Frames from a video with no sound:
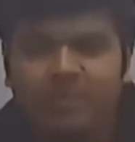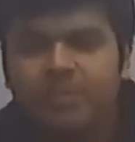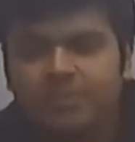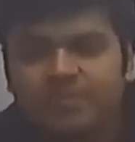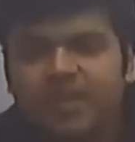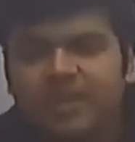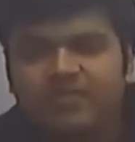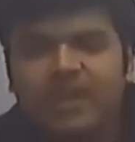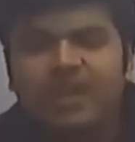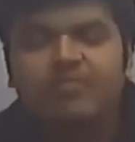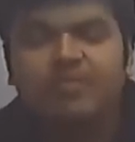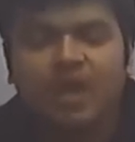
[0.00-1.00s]
people find it very
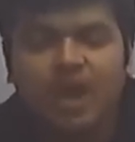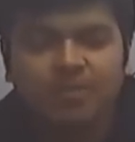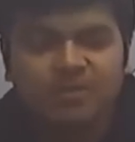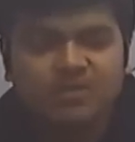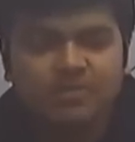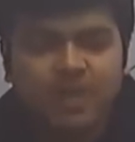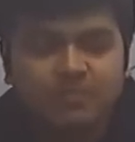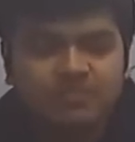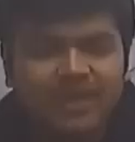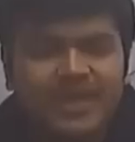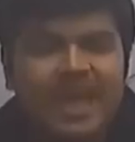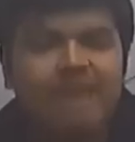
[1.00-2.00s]
difficult because it becomes
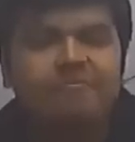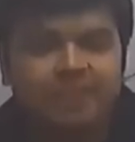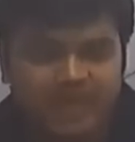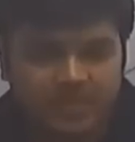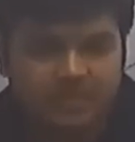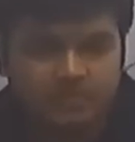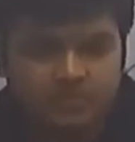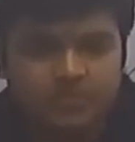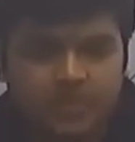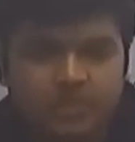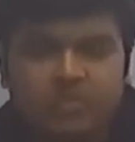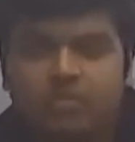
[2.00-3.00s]
very hefty,
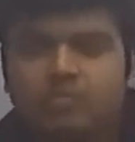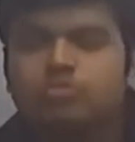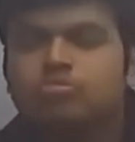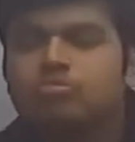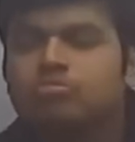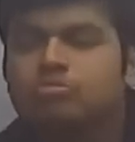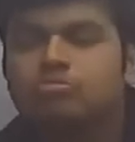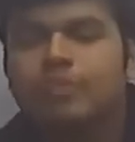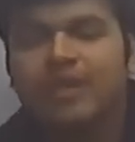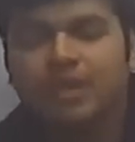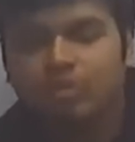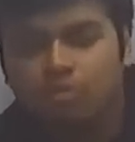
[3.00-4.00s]
to
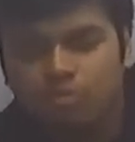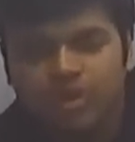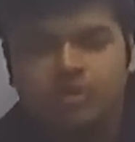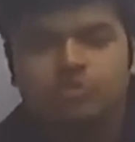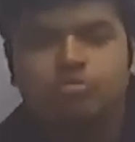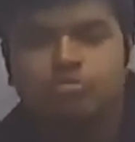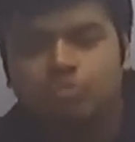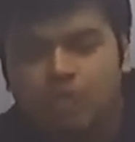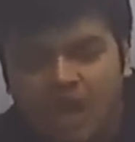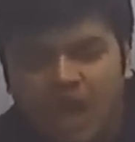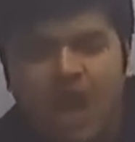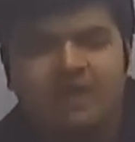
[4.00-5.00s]
include it, to
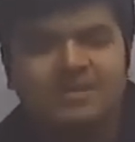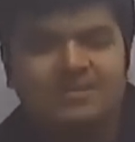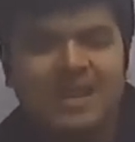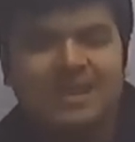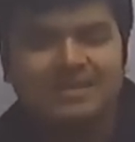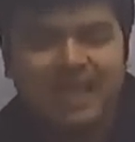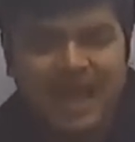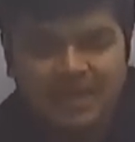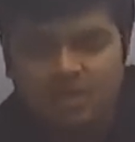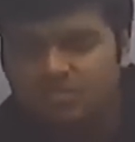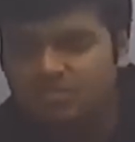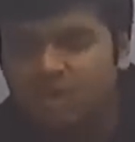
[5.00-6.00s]
understand
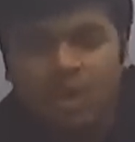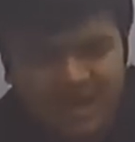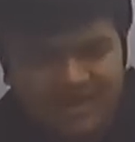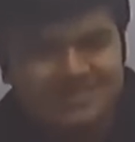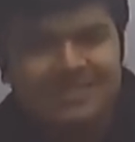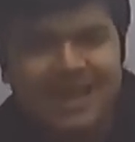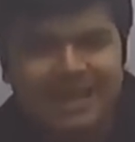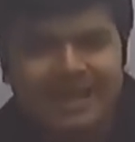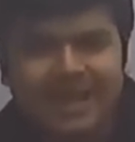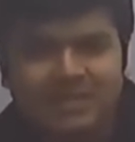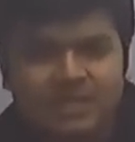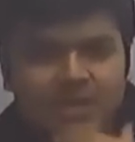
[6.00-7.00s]
that, not understanding
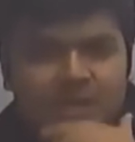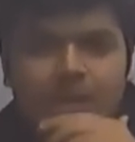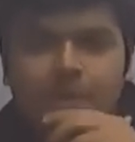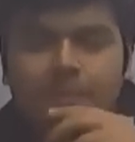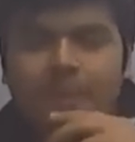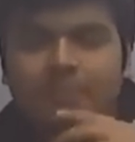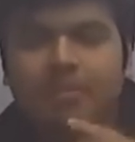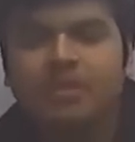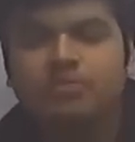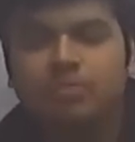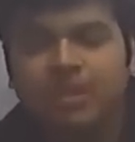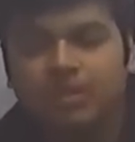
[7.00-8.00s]
actually, but
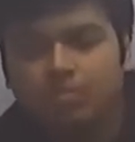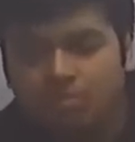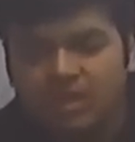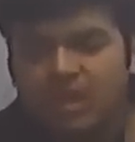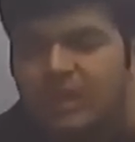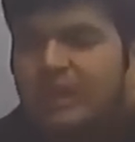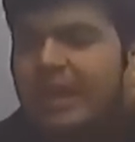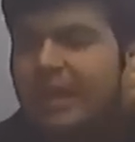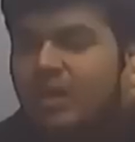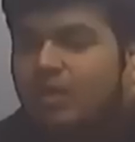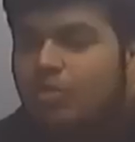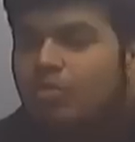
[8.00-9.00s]
to include the
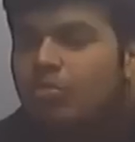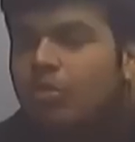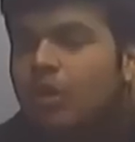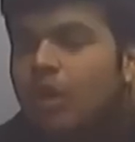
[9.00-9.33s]
content to